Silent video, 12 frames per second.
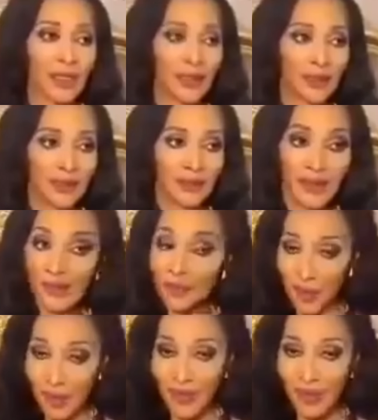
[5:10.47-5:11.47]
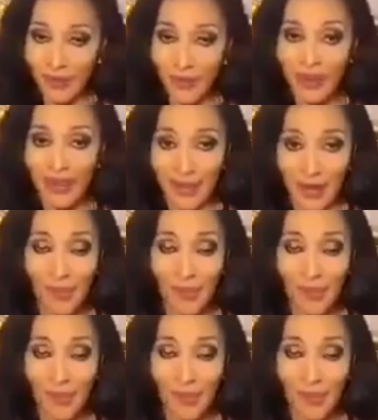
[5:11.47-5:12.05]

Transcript: Uh, that's when they fully